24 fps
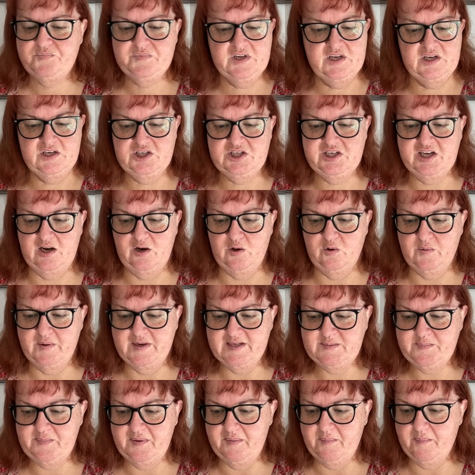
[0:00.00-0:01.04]
shall
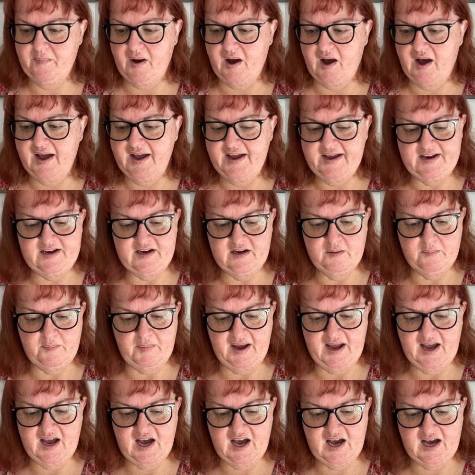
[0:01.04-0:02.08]
always be mine, my
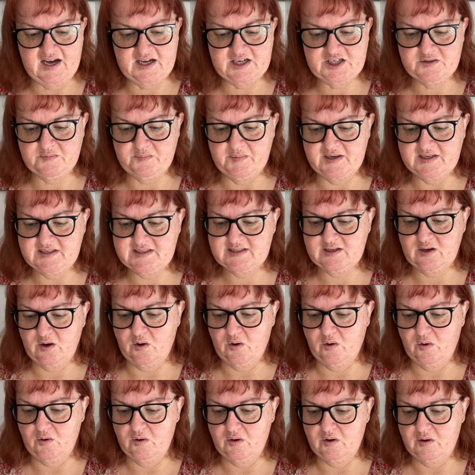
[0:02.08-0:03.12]
heart, my
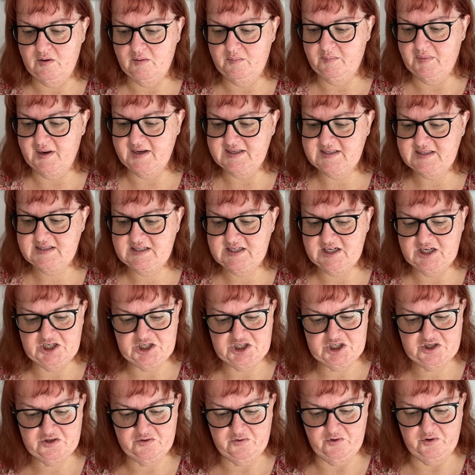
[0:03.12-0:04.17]
soul, my
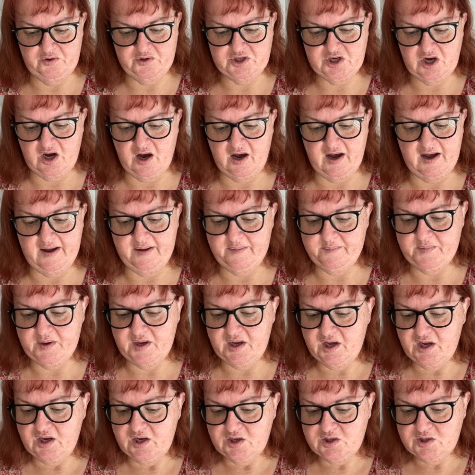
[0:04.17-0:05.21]
stitch through time.
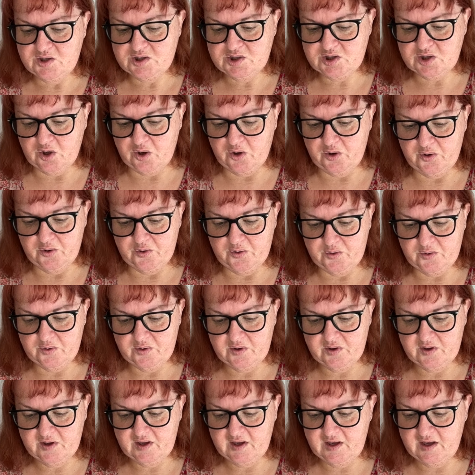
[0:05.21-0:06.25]
So
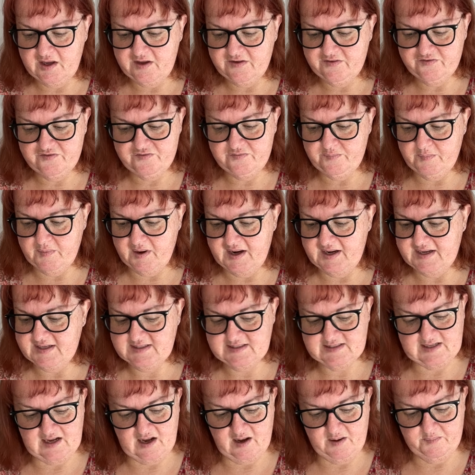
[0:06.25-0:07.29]
if my
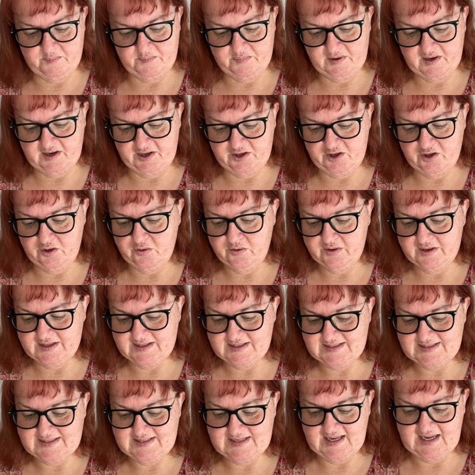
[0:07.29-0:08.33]
sampler you can
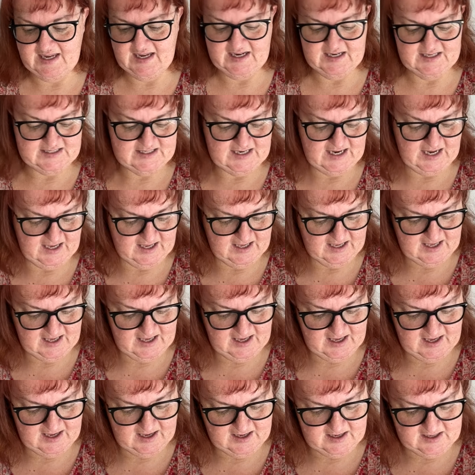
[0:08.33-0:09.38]
see, take
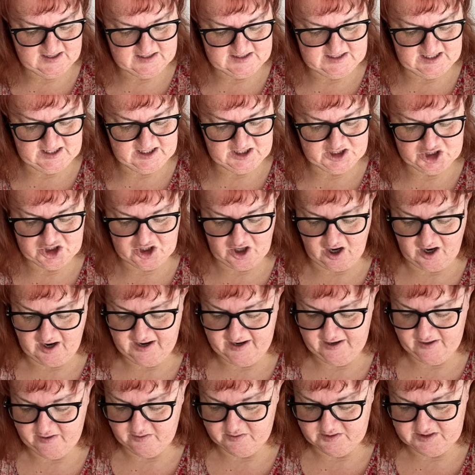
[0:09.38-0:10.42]
care, dear
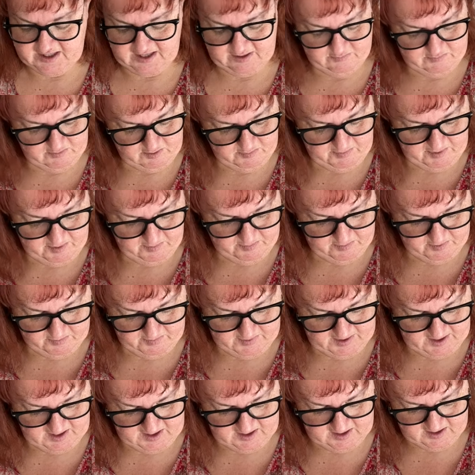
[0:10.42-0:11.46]
child, and remember
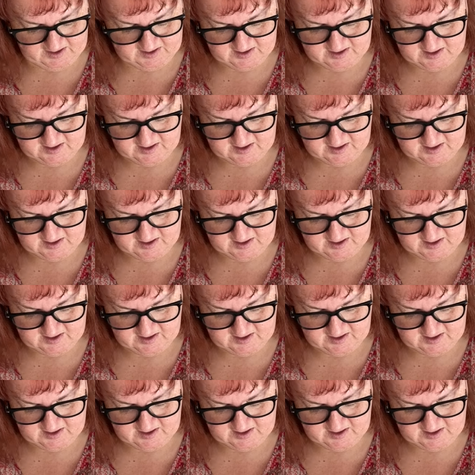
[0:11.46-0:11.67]
me.